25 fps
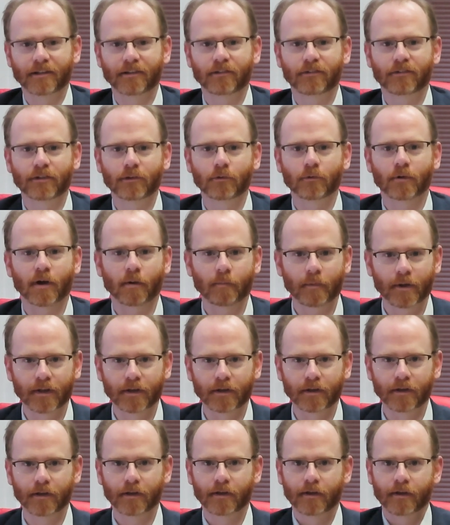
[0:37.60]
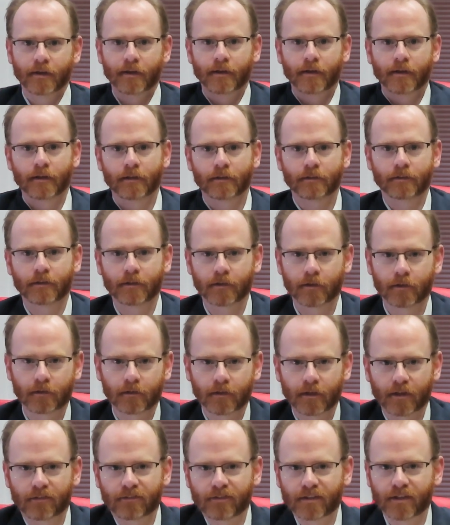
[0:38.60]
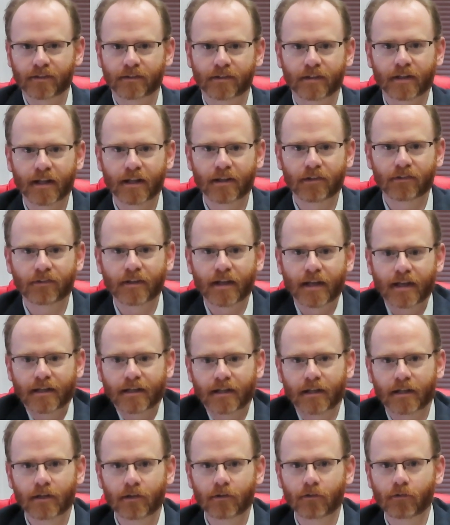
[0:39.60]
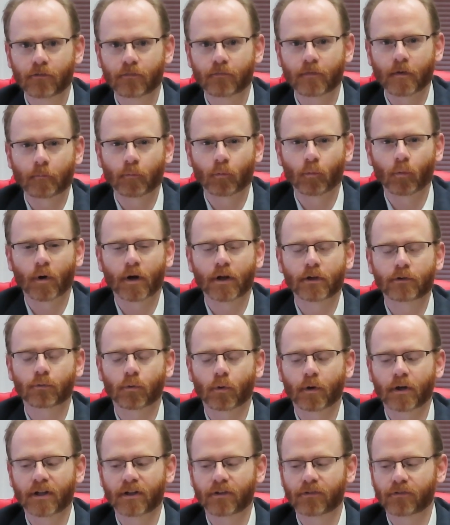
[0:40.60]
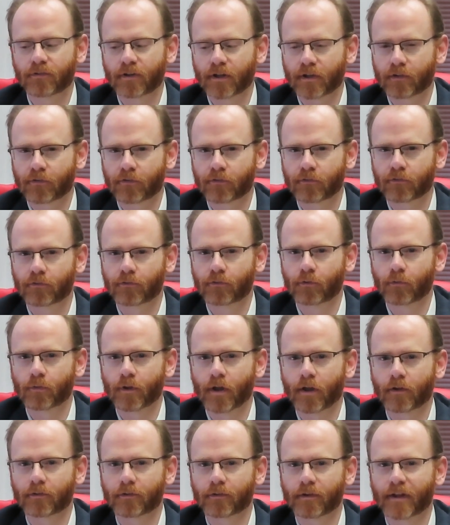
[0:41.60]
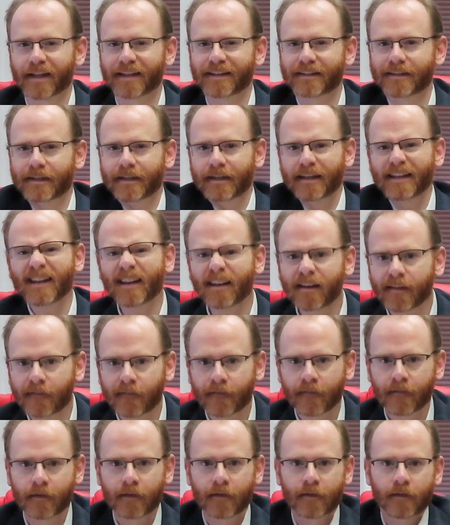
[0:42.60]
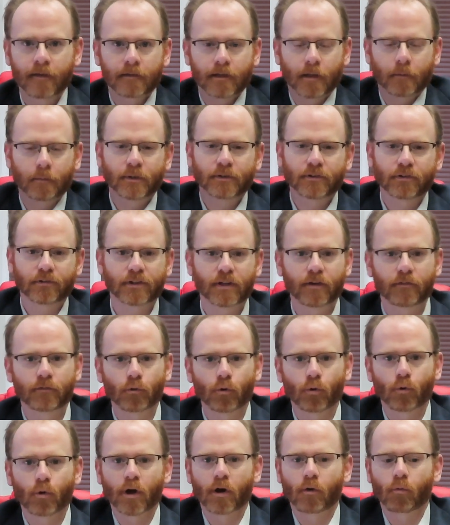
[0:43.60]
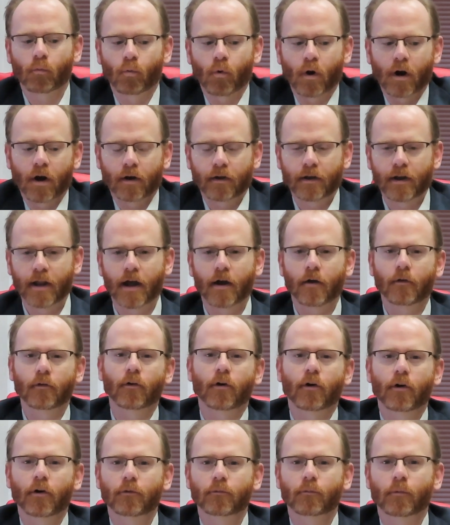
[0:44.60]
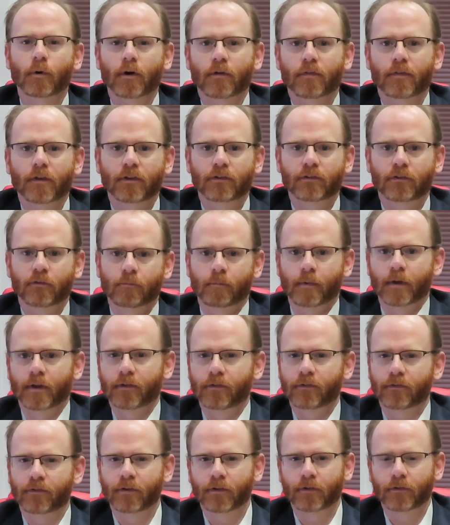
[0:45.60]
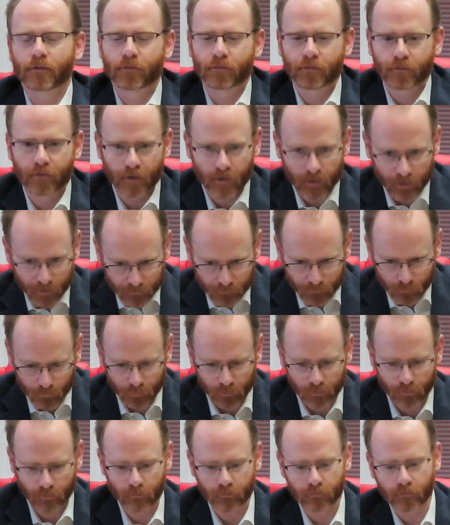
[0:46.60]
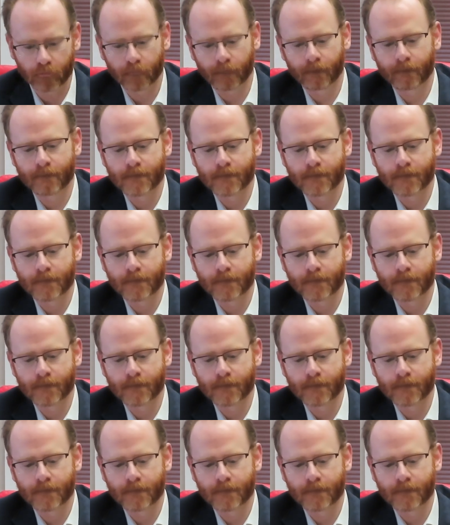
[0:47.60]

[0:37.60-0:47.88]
didn't see you come in. Let's see, today's date is February 26th, 2019. Let me just give you a quick rundown on where things have been since New Year's.